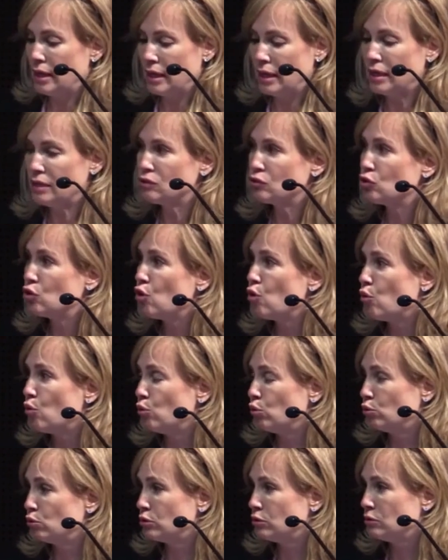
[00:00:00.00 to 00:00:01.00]
It's
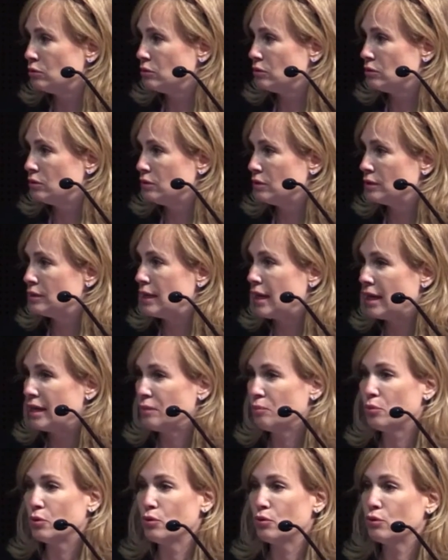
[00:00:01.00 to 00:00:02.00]
gold.
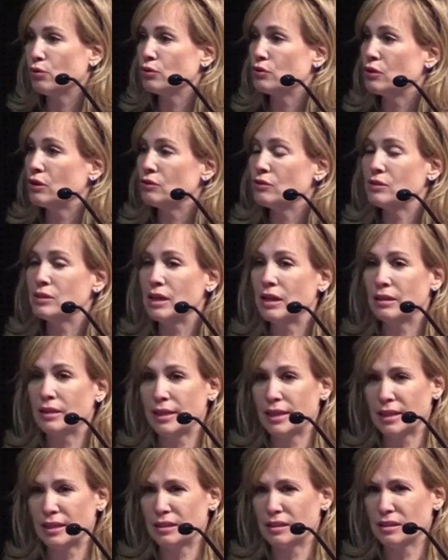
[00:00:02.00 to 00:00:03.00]
Data brokers are
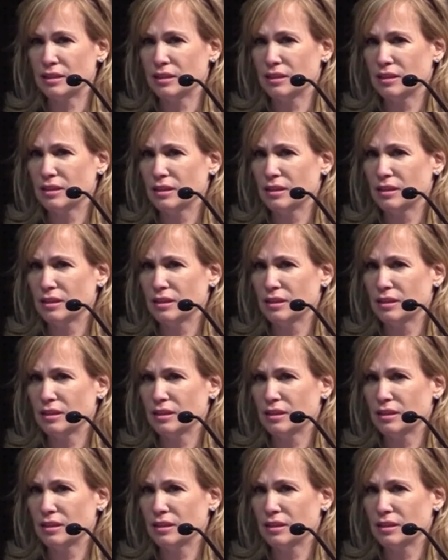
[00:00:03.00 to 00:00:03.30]
selling it.